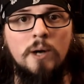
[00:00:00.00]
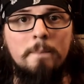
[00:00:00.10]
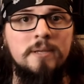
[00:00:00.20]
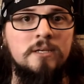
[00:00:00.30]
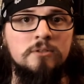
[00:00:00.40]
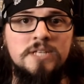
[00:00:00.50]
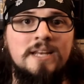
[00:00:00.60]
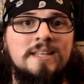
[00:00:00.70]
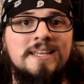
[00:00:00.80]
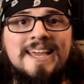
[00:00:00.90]
appeal to
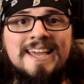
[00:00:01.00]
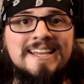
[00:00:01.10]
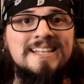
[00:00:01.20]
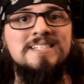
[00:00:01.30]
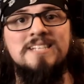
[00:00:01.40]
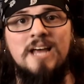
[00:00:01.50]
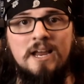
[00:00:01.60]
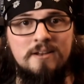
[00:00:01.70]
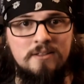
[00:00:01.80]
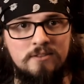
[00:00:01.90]
anything
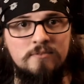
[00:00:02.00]
inside the